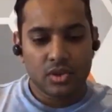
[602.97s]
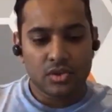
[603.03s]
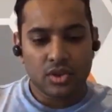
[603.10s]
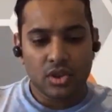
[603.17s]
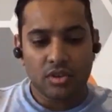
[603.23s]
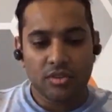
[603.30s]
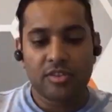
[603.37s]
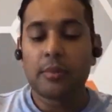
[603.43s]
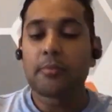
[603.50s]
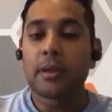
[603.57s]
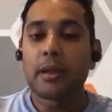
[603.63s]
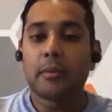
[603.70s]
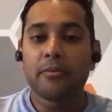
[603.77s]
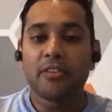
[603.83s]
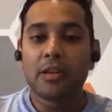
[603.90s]
sort of will
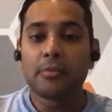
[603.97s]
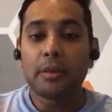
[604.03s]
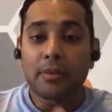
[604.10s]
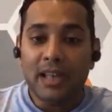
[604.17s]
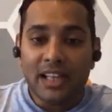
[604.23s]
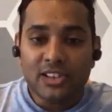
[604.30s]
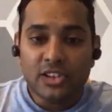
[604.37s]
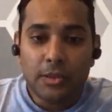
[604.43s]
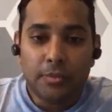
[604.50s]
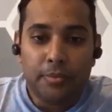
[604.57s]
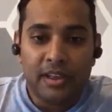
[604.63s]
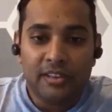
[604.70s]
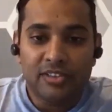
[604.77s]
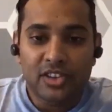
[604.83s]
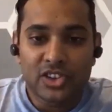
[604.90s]
people actually
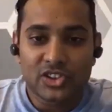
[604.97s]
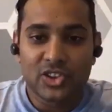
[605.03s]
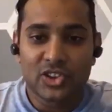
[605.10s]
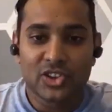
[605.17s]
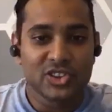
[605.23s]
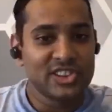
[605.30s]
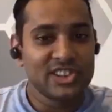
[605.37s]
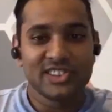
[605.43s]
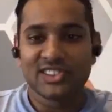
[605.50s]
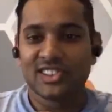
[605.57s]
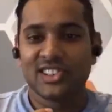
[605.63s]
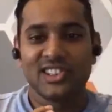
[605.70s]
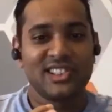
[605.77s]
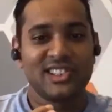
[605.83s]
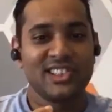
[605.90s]
pay for the solution?
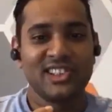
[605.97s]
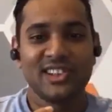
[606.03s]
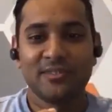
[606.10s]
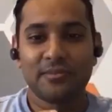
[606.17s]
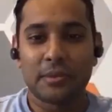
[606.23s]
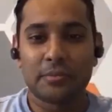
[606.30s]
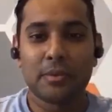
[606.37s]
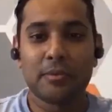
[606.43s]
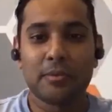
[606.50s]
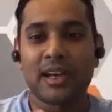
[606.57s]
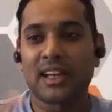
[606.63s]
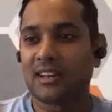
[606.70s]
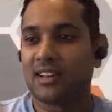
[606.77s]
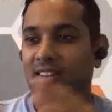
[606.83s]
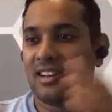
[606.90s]
So, people
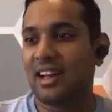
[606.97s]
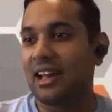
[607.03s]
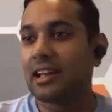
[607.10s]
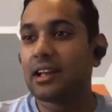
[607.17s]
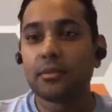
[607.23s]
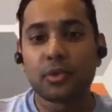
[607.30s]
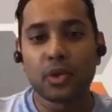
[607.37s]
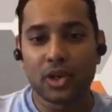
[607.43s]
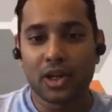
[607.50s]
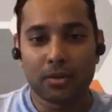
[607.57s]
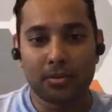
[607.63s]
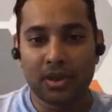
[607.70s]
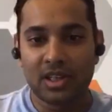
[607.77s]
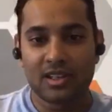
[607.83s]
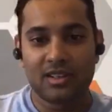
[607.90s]
might like a
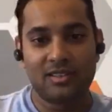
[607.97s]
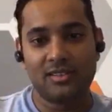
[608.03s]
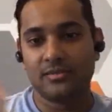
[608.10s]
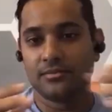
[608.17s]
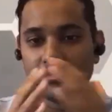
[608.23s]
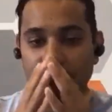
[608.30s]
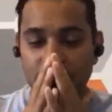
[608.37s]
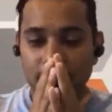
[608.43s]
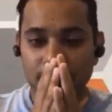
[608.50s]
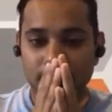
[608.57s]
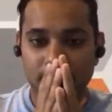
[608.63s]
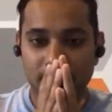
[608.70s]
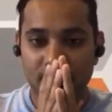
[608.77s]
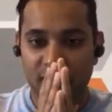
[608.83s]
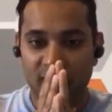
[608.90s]
product, but
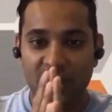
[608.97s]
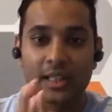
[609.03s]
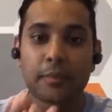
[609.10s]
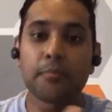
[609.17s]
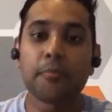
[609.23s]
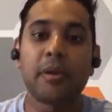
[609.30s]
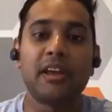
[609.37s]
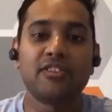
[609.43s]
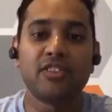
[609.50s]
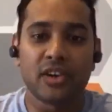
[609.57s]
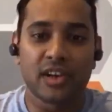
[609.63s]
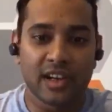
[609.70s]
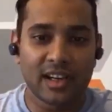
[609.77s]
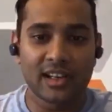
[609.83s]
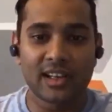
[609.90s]
will they pay for
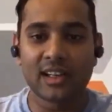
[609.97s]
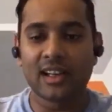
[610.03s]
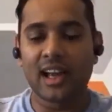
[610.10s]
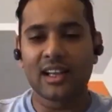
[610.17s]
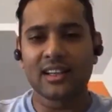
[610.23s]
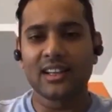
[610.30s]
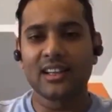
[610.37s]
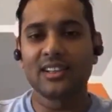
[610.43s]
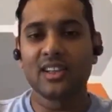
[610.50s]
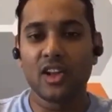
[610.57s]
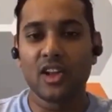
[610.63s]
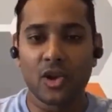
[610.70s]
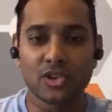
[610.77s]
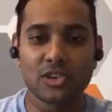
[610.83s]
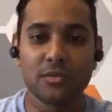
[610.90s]
it? And I think
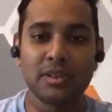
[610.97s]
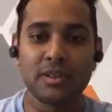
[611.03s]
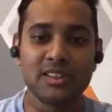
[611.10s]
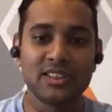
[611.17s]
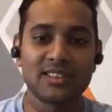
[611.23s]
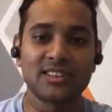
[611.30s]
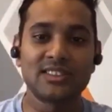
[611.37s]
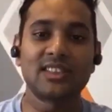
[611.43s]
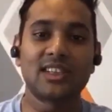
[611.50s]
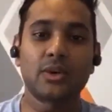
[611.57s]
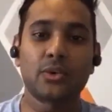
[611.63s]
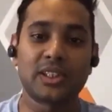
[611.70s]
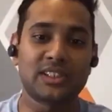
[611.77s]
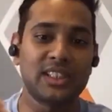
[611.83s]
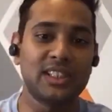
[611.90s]
lots of businesses are
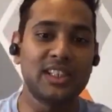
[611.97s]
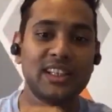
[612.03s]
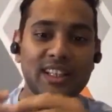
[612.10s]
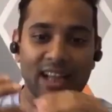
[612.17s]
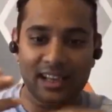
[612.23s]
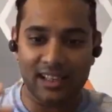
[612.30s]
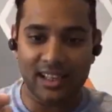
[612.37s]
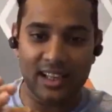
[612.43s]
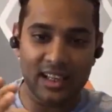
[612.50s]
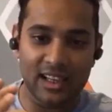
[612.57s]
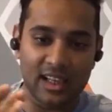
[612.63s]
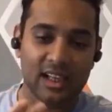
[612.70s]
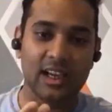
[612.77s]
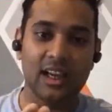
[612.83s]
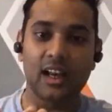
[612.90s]
questioning that again and
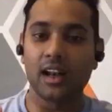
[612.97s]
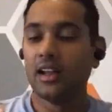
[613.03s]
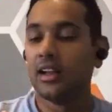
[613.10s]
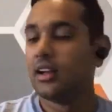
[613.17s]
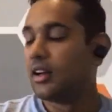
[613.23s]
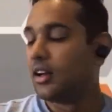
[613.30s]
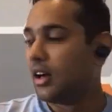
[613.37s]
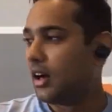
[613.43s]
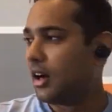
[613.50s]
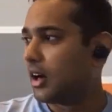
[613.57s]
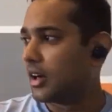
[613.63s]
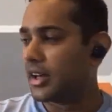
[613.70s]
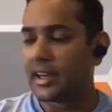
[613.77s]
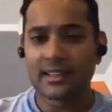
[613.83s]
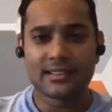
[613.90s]
again. A
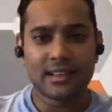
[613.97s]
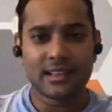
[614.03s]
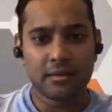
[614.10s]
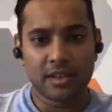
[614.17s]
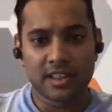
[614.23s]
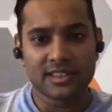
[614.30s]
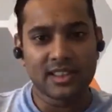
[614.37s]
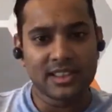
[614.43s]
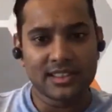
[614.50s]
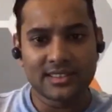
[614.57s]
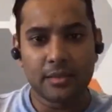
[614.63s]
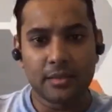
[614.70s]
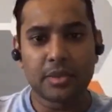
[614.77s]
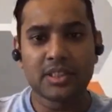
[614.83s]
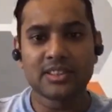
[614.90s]
great example, recent
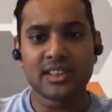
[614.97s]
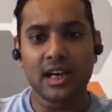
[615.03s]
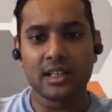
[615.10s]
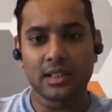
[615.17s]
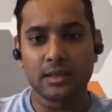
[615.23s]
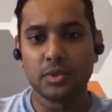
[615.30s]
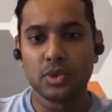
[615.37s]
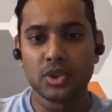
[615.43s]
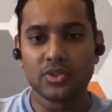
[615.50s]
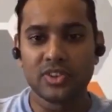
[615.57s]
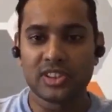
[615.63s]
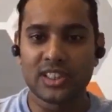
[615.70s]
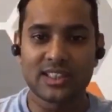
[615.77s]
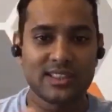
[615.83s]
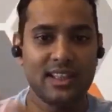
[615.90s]
example is Khata Book,
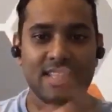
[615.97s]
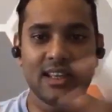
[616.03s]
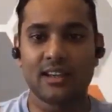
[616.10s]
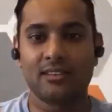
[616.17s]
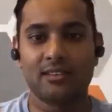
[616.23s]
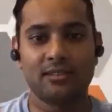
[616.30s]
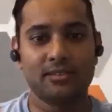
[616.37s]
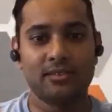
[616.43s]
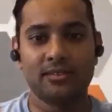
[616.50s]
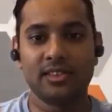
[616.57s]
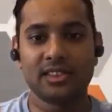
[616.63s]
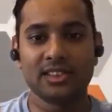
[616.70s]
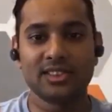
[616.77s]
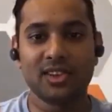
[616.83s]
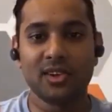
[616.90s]
which
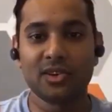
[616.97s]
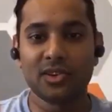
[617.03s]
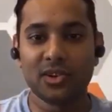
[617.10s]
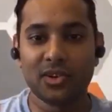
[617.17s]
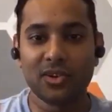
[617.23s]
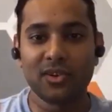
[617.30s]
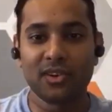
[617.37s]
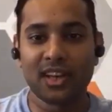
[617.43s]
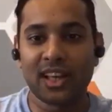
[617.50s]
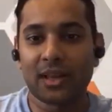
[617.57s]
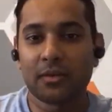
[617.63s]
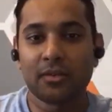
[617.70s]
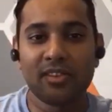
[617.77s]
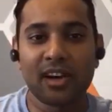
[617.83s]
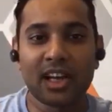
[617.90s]
is only,
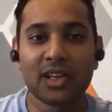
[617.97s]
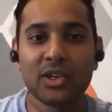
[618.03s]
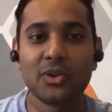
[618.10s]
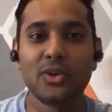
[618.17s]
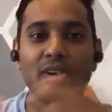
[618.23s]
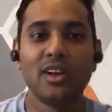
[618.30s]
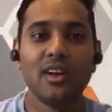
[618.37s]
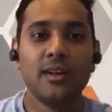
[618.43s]
like valued